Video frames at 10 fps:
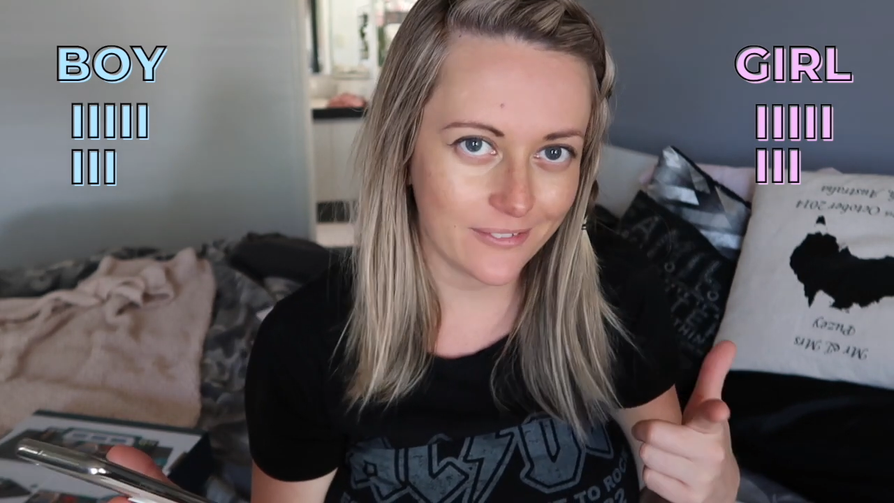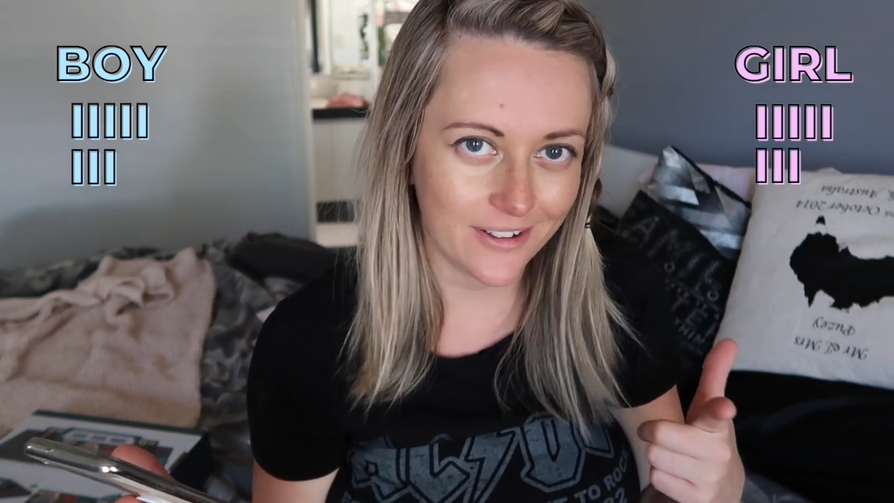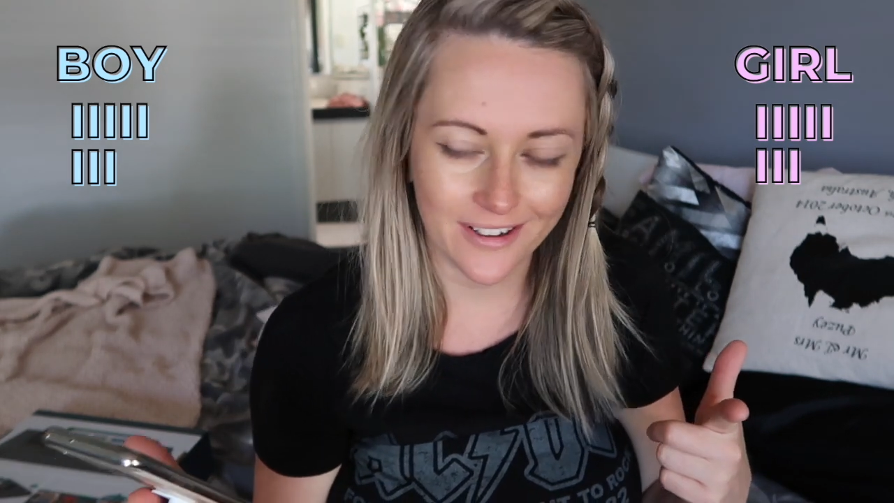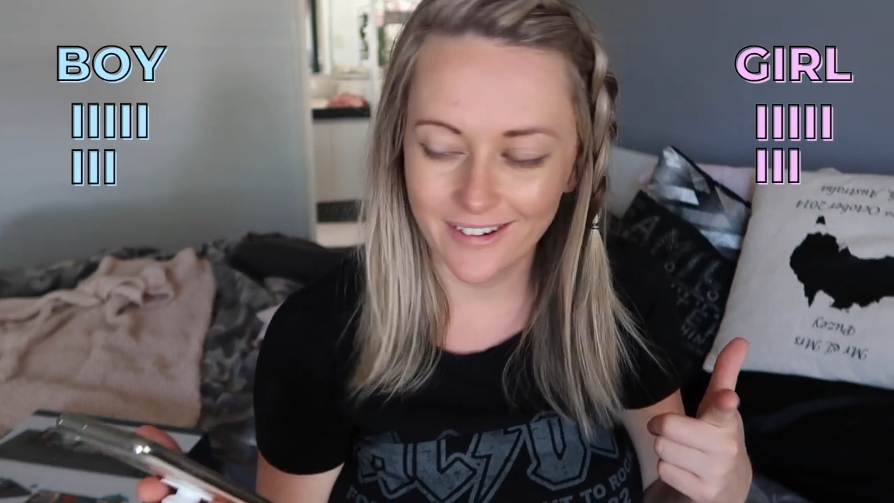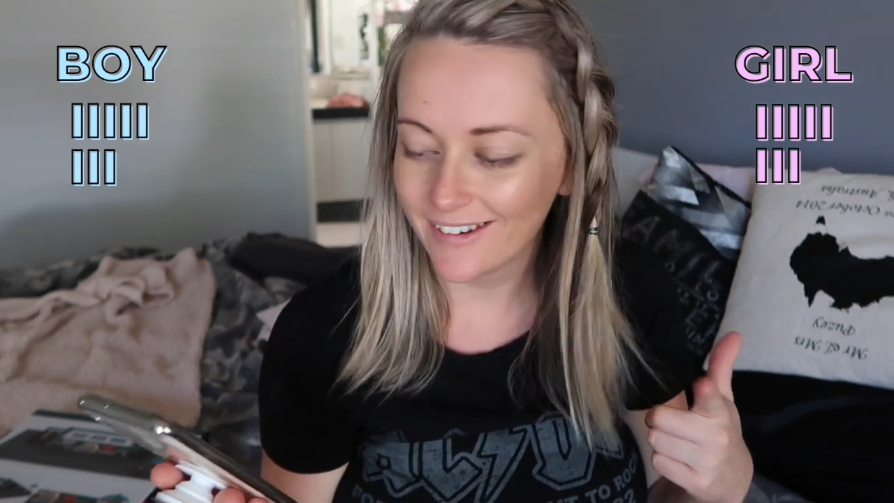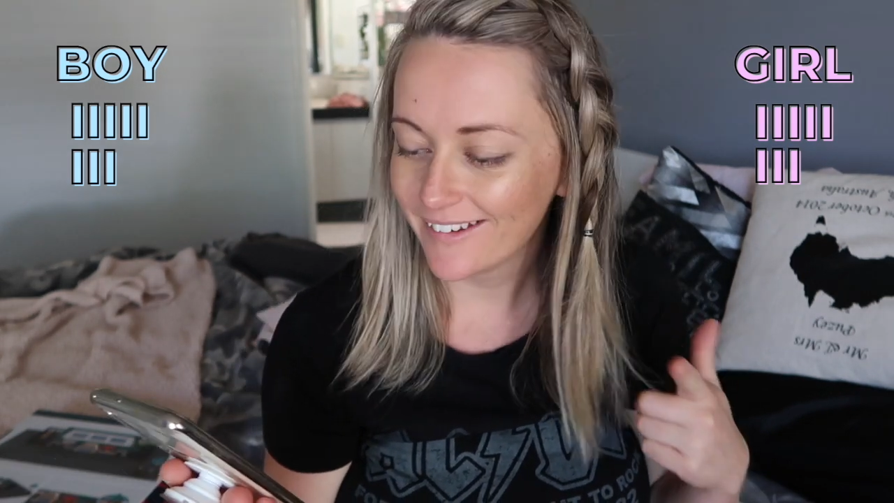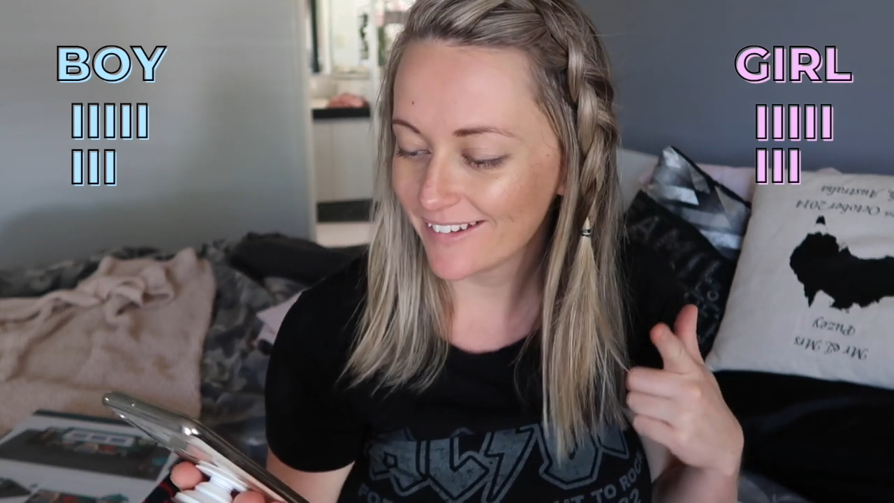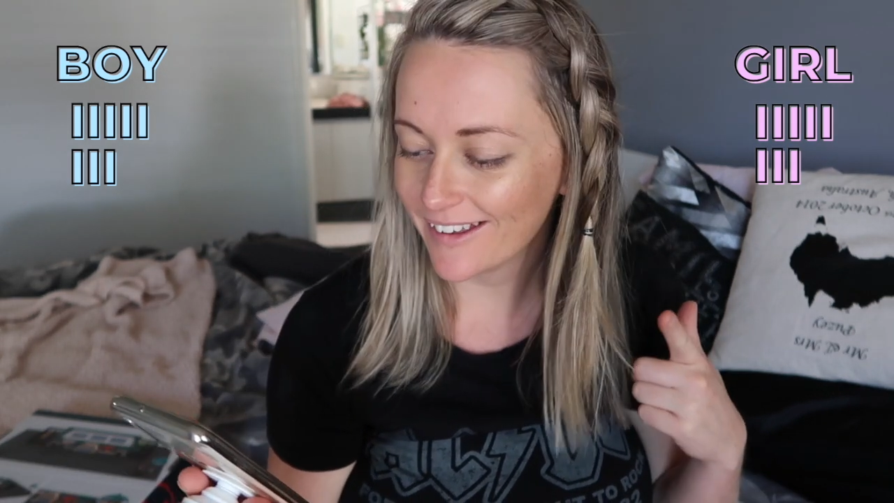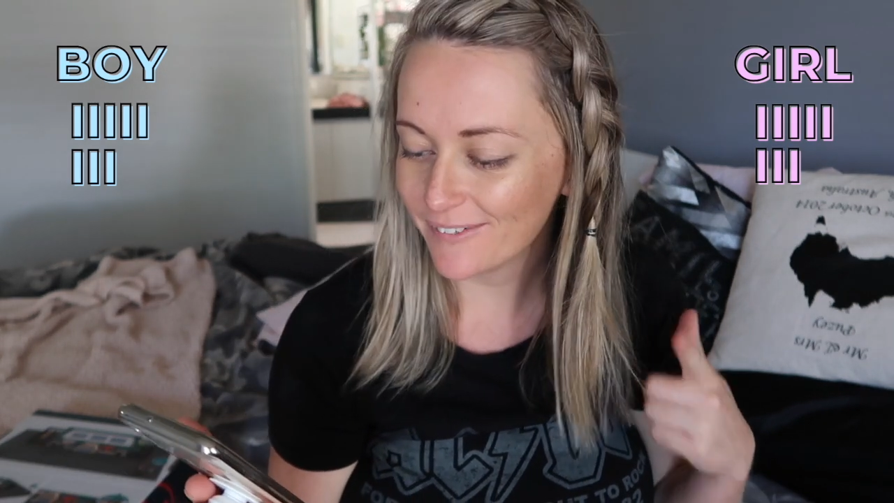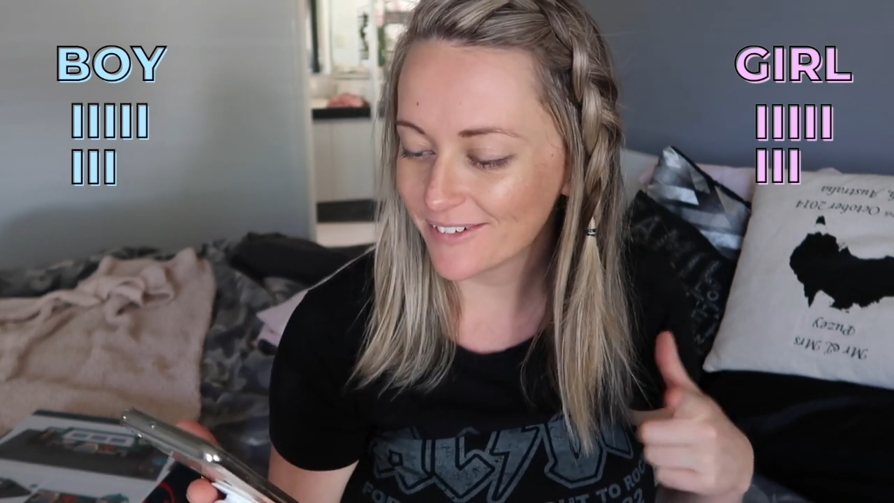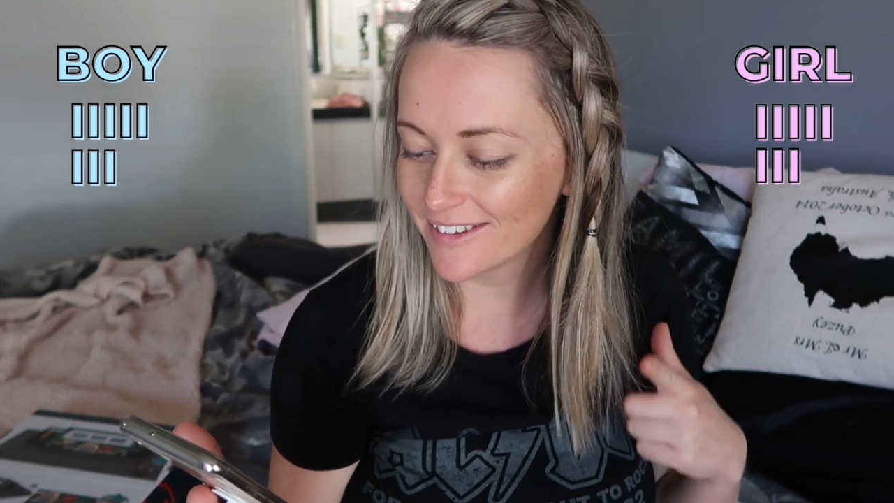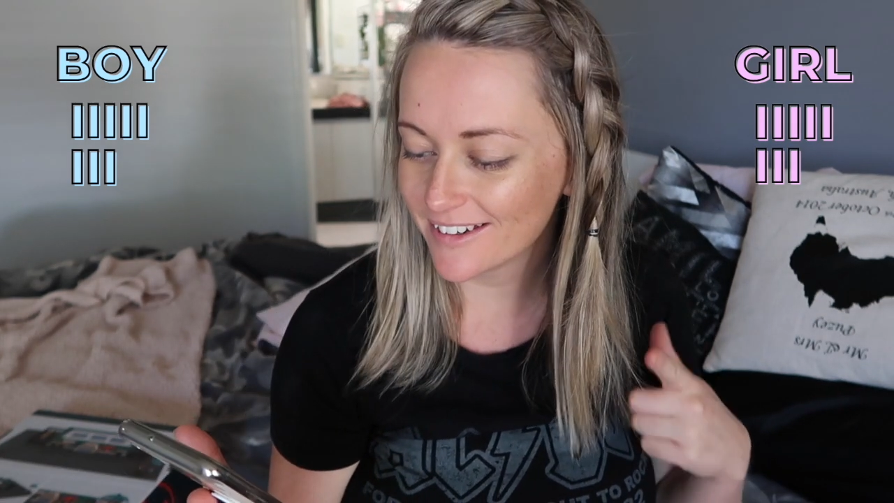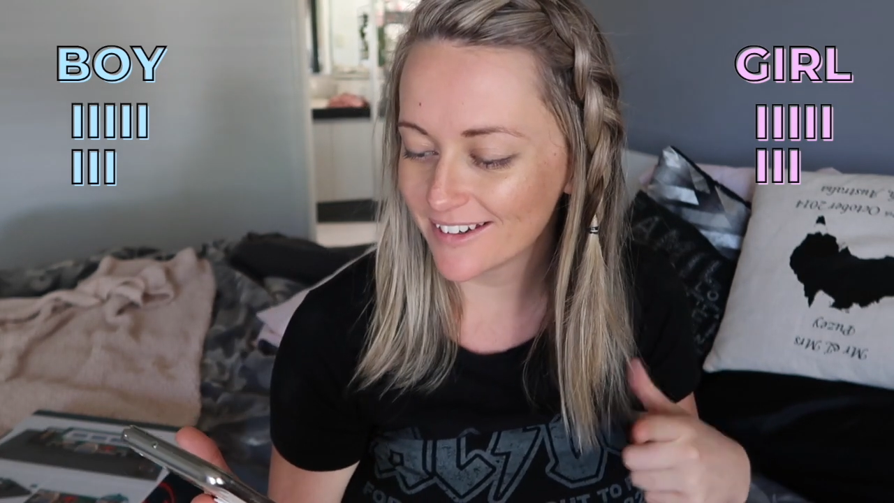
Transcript: one. That was the